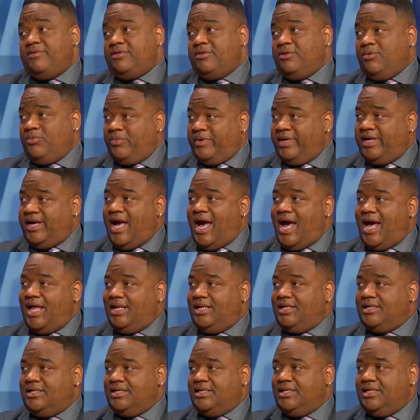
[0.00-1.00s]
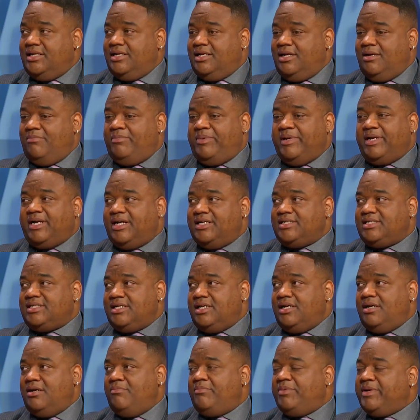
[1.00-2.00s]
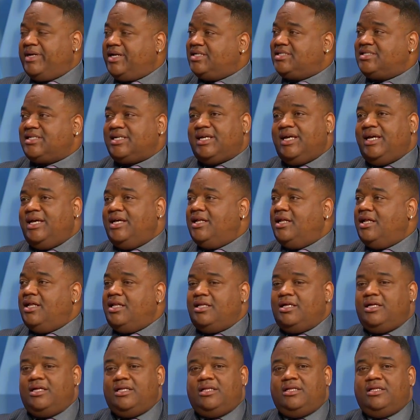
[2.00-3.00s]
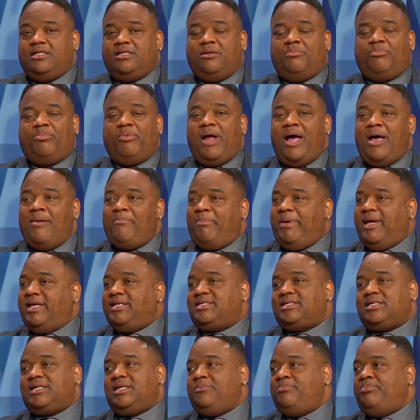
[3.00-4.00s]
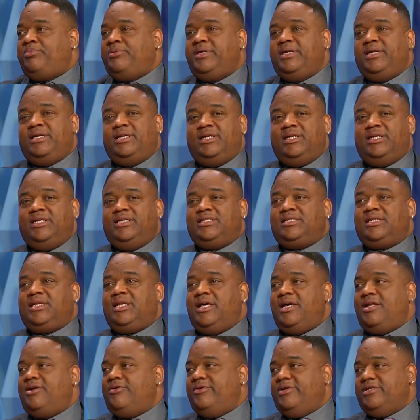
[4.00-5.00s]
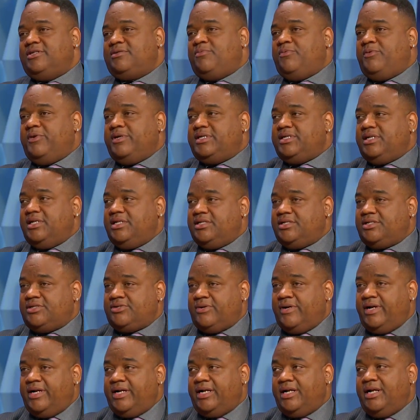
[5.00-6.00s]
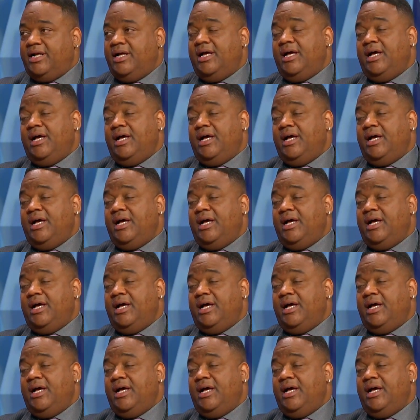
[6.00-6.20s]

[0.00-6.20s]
the reality. Well, he because learned of, because again, Le- LeBron basically put it in his letter in Sports Illustrated.